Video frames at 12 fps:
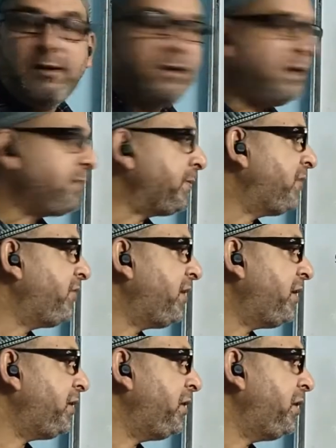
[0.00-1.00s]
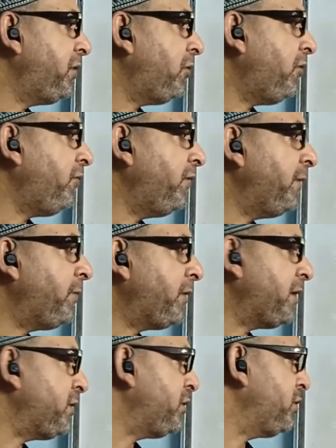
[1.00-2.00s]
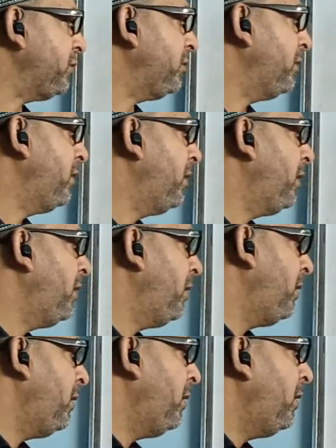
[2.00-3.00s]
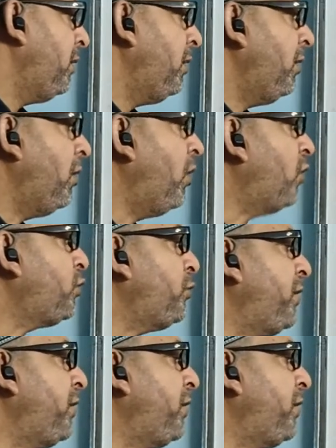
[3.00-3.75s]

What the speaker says: A specific latent heat of vaporization. How to